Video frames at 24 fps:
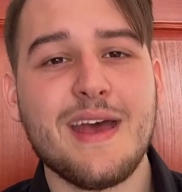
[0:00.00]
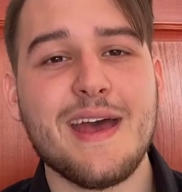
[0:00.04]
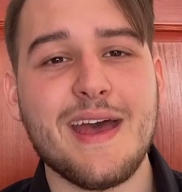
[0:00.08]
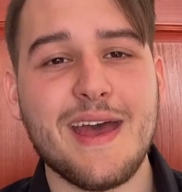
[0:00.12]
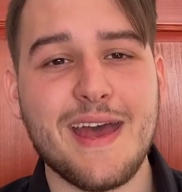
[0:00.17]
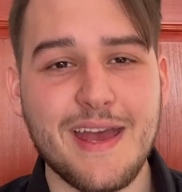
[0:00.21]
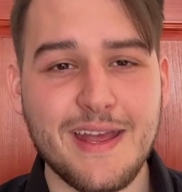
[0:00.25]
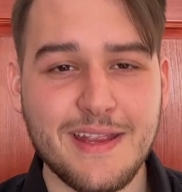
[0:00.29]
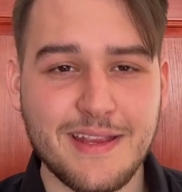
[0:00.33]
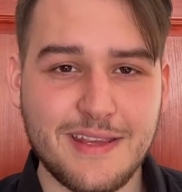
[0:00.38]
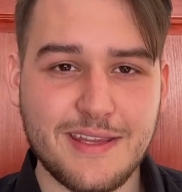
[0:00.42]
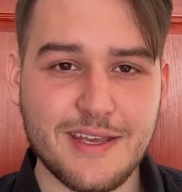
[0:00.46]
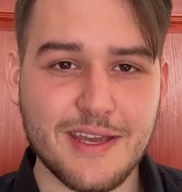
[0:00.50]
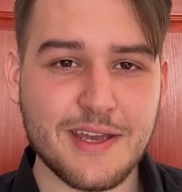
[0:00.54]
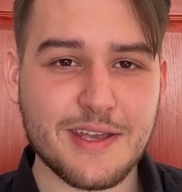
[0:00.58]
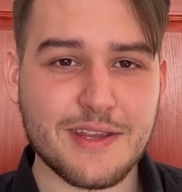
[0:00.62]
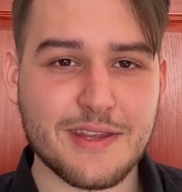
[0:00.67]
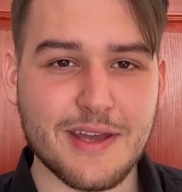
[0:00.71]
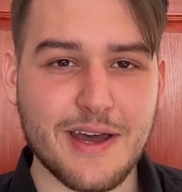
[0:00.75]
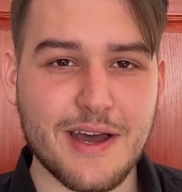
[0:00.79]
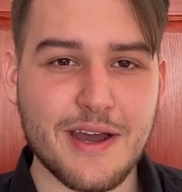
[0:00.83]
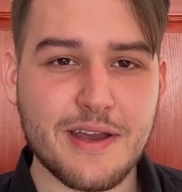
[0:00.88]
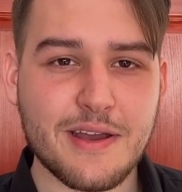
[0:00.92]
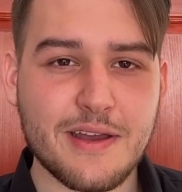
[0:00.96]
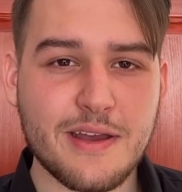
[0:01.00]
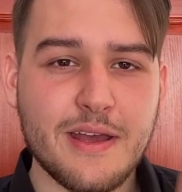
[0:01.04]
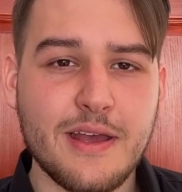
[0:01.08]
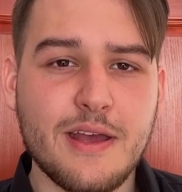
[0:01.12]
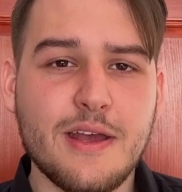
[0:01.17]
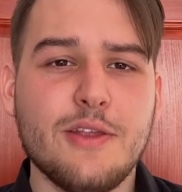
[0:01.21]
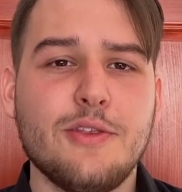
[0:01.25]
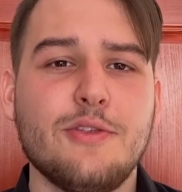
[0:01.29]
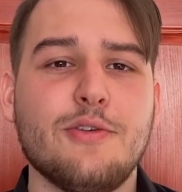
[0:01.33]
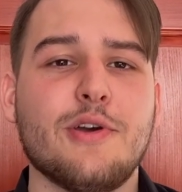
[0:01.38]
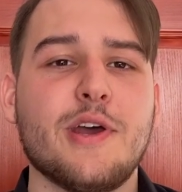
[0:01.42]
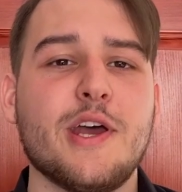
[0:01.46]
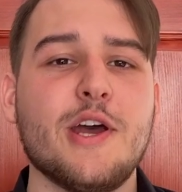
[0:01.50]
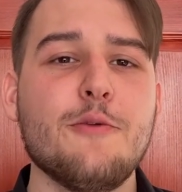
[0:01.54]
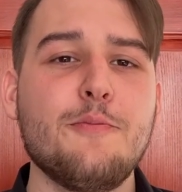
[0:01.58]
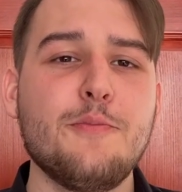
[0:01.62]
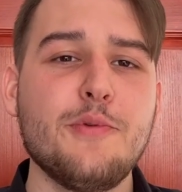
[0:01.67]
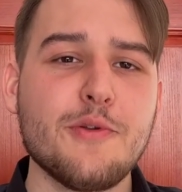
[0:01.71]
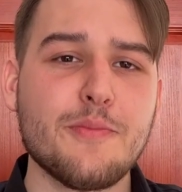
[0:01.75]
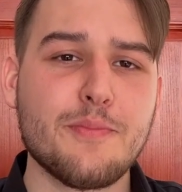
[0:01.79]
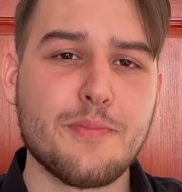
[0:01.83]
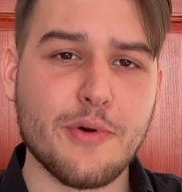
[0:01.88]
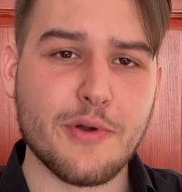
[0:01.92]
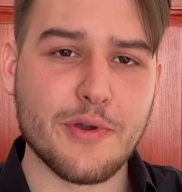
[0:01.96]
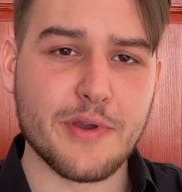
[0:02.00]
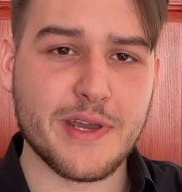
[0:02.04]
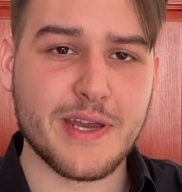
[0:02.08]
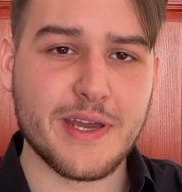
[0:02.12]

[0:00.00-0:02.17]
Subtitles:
and TikTok to help your boy